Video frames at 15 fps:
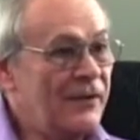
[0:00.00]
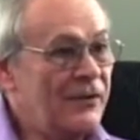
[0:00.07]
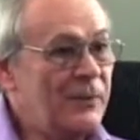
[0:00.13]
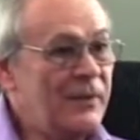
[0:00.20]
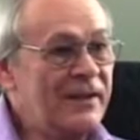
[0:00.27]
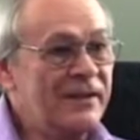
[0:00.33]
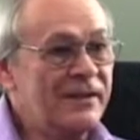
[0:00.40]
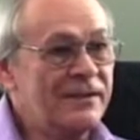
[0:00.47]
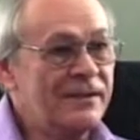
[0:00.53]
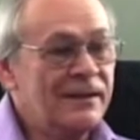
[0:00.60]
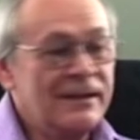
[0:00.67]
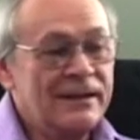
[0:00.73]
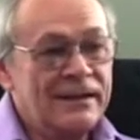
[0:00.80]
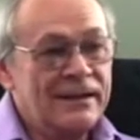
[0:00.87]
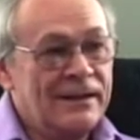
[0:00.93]
speak at
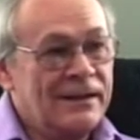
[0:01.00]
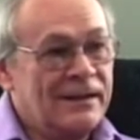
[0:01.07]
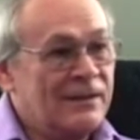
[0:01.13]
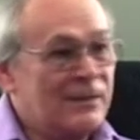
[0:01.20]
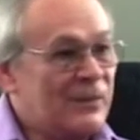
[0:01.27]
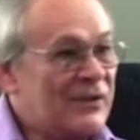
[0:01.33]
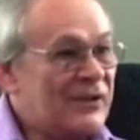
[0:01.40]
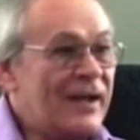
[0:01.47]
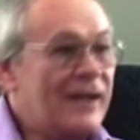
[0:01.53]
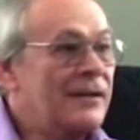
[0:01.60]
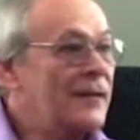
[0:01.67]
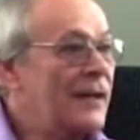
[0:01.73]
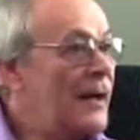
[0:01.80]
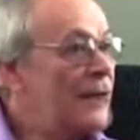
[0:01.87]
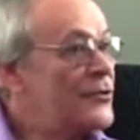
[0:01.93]
Masonic
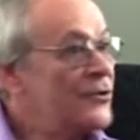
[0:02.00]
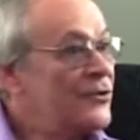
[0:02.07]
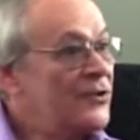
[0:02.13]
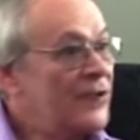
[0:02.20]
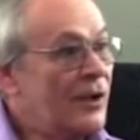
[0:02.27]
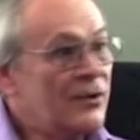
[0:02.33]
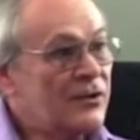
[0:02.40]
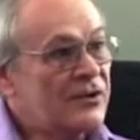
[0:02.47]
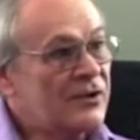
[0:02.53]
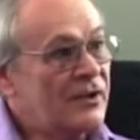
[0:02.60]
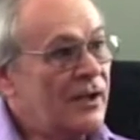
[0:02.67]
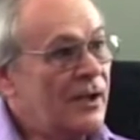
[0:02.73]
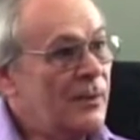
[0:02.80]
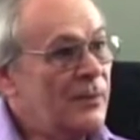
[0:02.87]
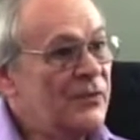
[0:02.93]
lodges, Elks
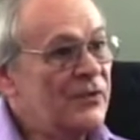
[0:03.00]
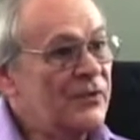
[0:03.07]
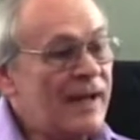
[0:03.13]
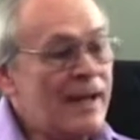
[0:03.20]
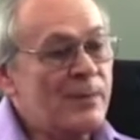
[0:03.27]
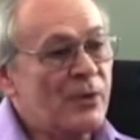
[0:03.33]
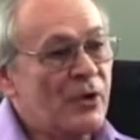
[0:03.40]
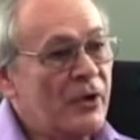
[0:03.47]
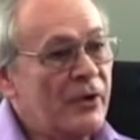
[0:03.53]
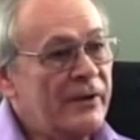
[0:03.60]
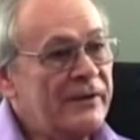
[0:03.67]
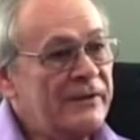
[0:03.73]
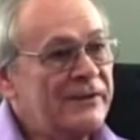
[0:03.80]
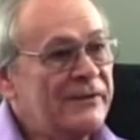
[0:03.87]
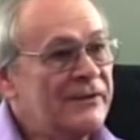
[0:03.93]
clubs,
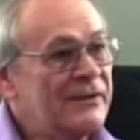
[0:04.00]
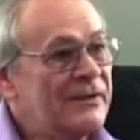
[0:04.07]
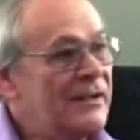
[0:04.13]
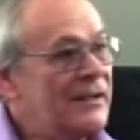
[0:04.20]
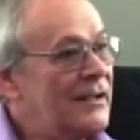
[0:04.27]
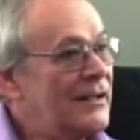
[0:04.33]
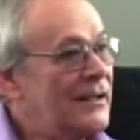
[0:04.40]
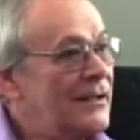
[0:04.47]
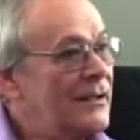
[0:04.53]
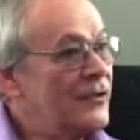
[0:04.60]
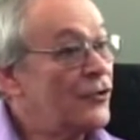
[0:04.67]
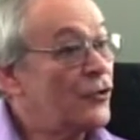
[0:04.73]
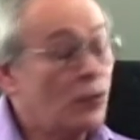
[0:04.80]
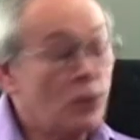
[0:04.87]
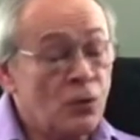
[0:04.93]
libraries,
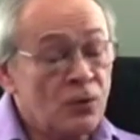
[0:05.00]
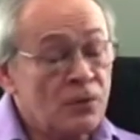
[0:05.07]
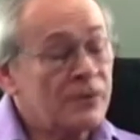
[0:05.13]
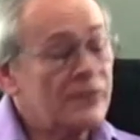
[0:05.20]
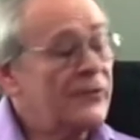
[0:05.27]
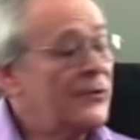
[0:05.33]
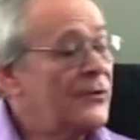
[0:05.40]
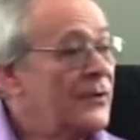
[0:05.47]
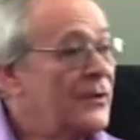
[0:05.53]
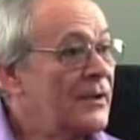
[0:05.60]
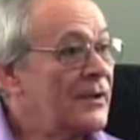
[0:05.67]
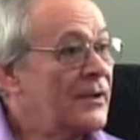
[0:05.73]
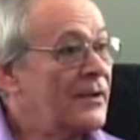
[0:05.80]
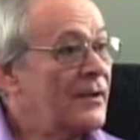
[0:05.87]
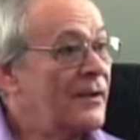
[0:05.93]
schools.
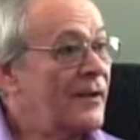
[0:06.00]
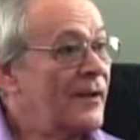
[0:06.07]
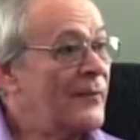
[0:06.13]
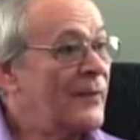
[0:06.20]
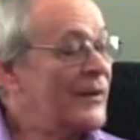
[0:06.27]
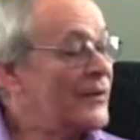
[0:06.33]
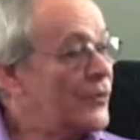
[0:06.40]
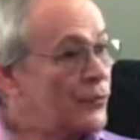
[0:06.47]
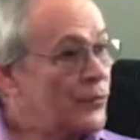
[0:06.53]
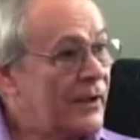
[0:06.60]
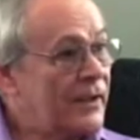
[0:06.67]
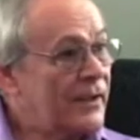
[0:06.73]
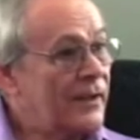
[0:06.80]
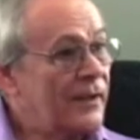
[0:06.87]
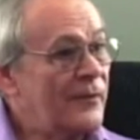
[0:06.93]
I've been to
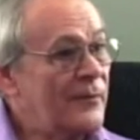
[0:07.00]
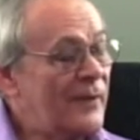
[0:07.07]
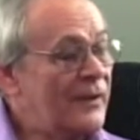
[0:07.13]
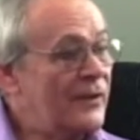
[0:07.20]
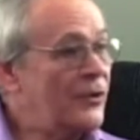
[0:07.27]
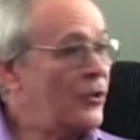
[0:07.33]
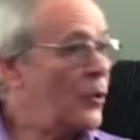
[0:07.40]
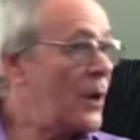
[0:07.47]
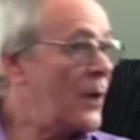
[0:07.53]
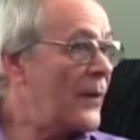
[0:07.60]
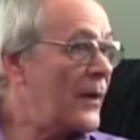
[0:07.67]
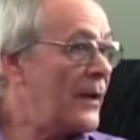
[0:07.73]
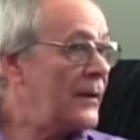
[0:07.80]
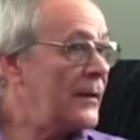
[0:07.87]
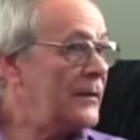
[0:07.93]
RIC. I've been to
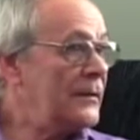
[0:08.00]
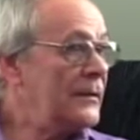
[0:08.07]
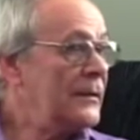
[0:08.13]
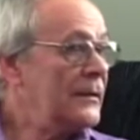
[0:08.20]
URI.